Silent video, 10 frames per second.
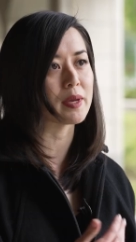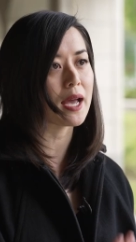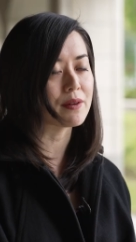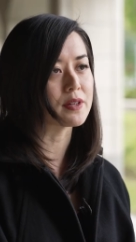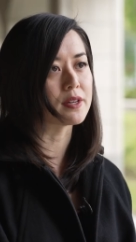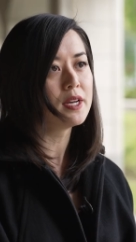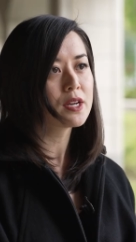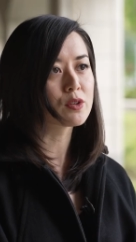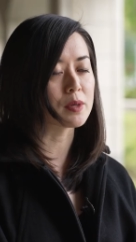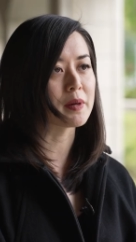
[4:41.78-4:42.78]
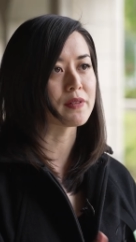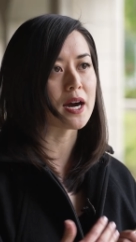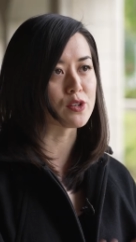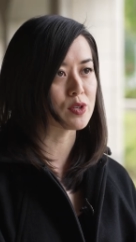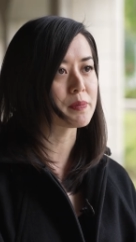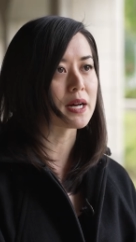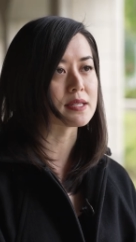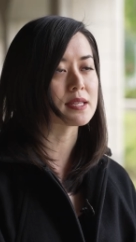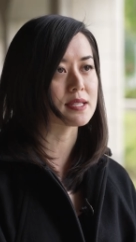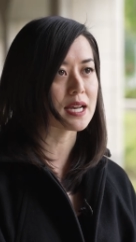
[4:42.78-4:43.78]
We have a group of 100
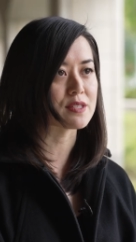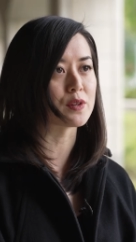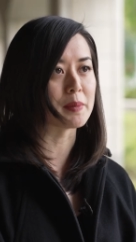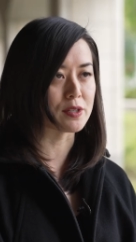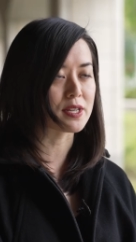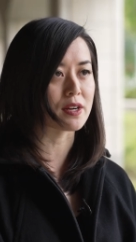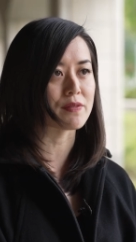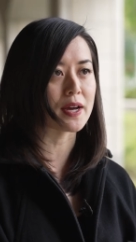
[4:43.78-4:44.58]
plus successful military